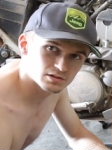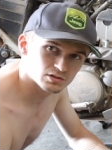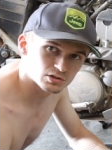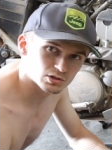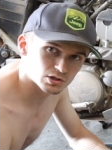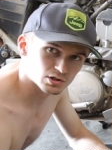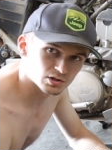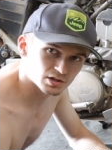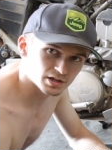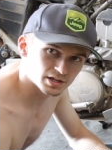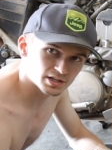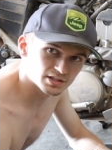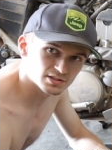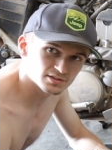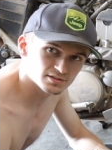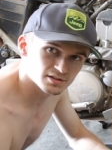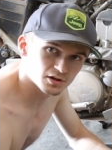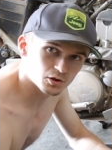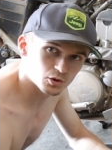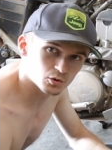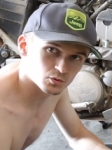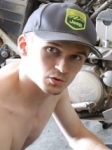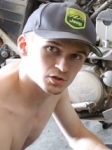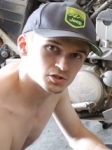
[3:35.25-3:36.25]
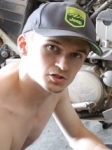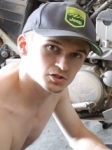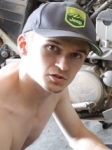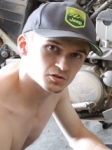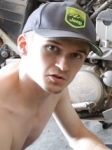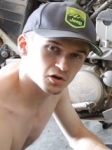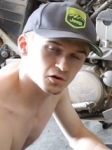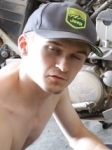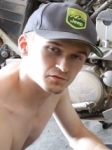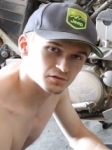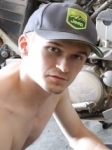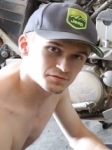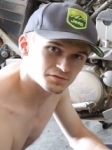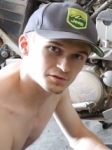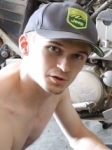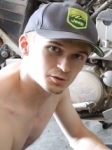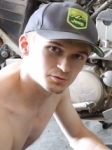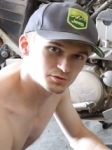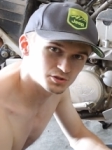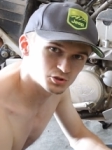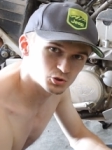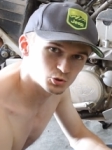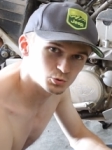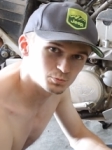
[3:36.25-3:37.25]
There is no original overflow
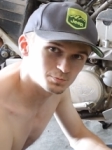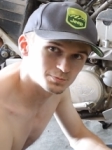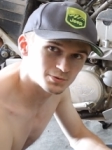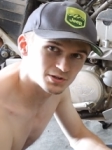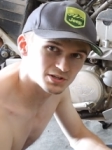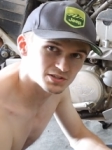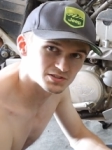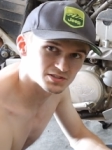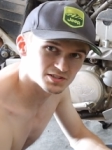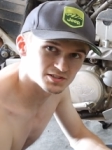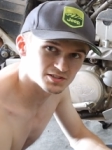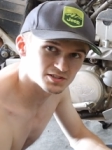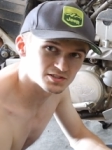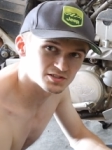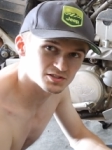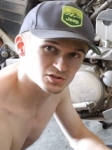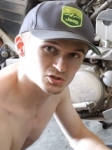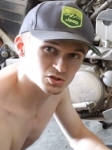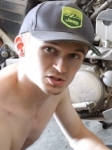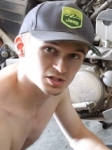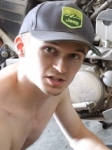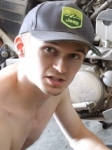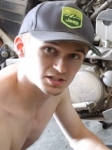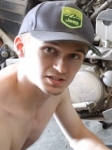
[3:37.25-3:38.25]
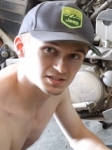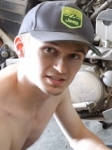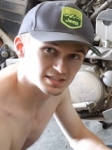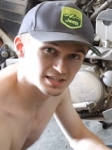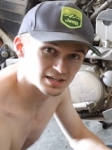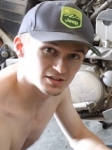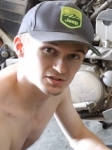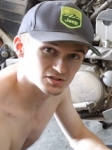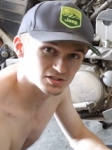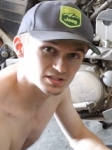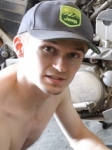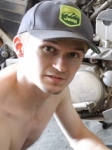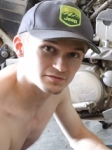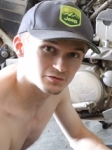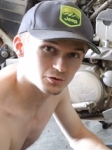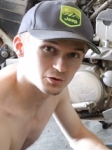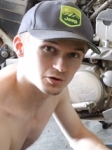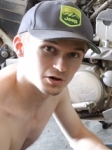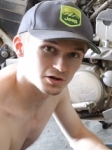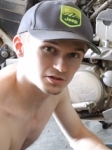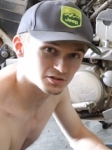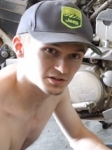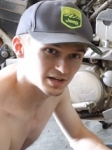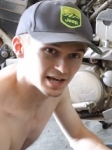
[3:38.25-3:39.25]
tube because this is a DRZ
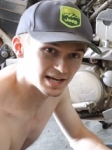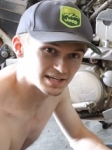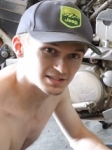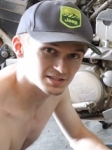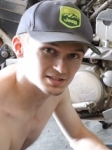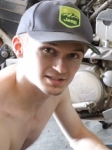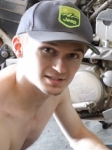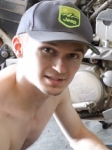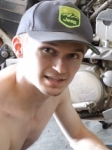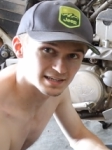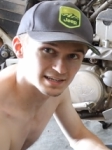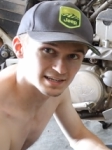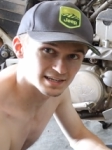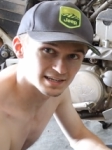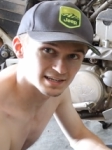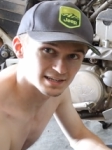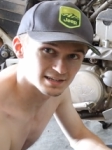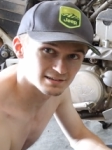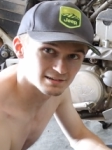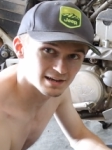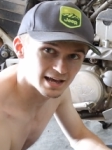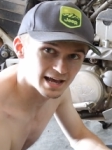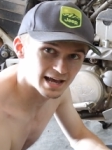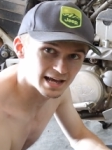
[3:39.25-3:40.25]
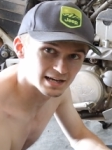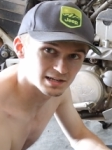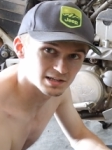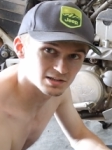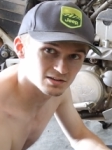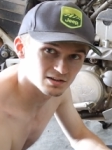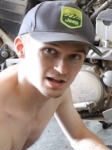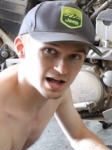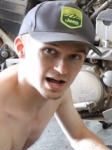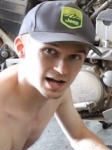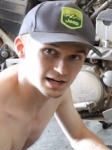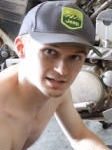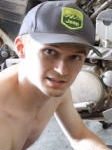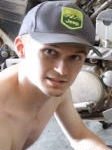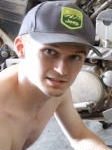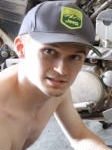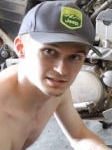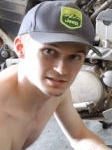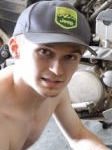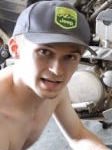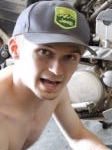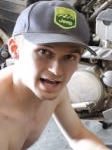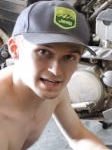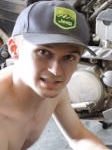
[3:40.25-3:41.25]
400S and had a
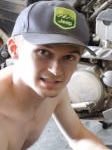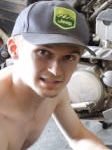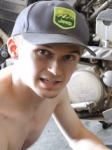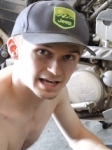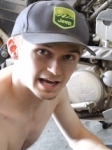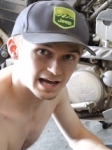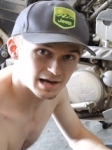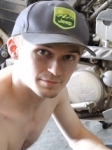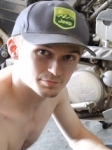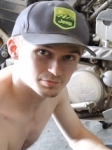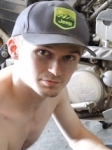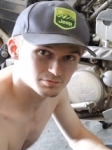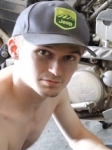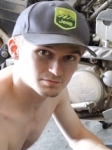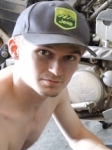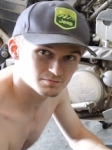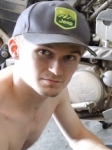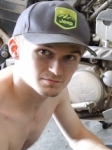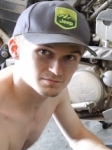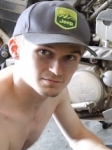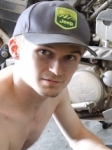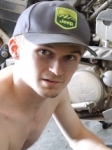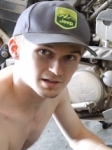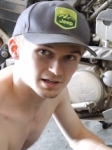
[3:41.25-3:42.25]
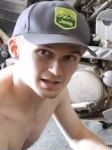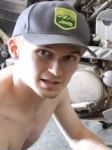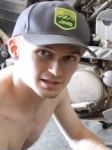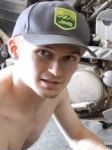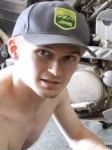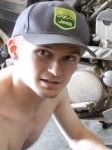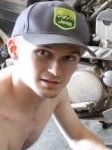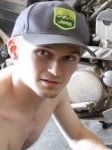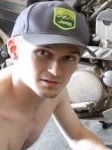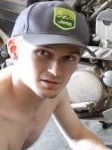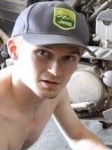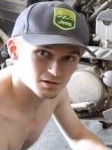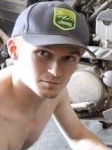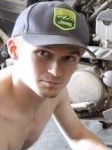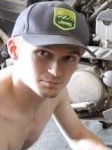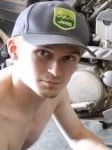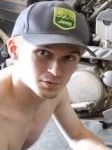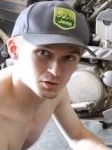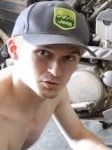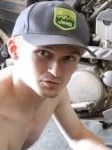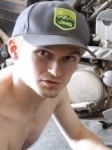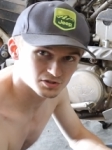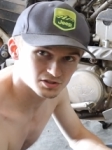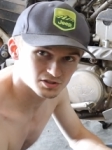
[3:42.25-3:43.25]
locked gas cap, like
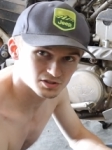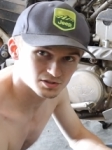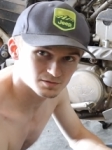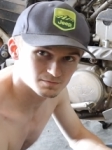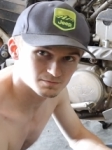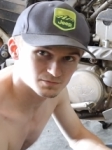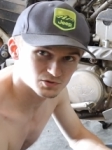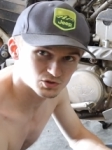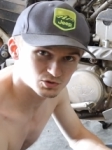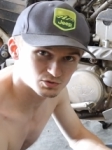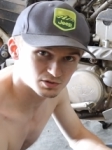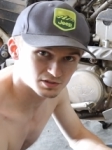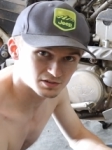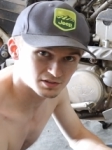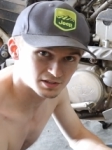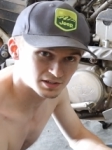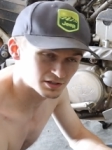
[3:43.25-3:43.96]
most street